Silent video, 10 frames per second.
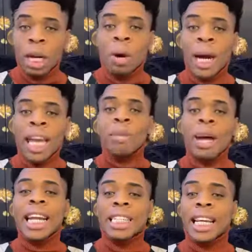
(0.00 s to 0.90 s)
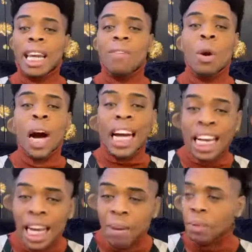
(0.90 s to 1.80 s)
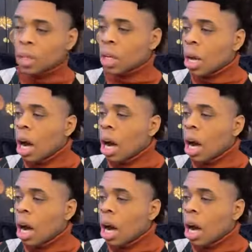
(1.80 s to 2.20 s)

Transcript: When he ready to give you a glimpse